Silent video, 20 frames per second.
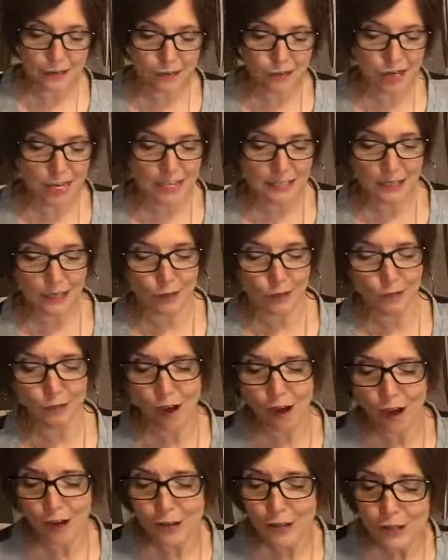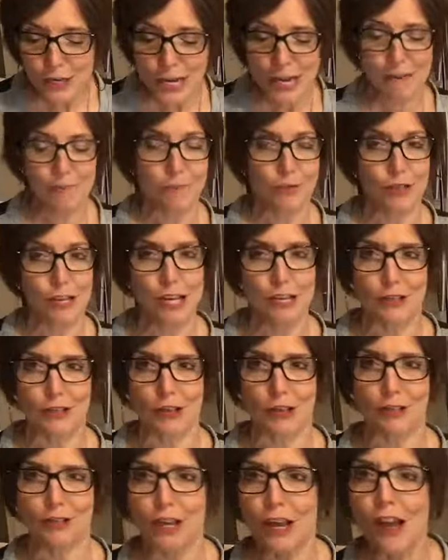Jesus. We're on Team
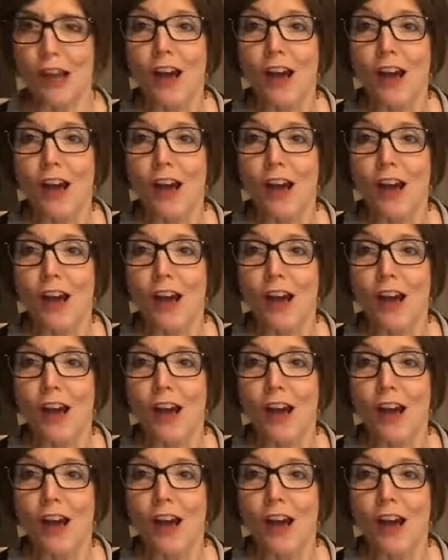Jesus.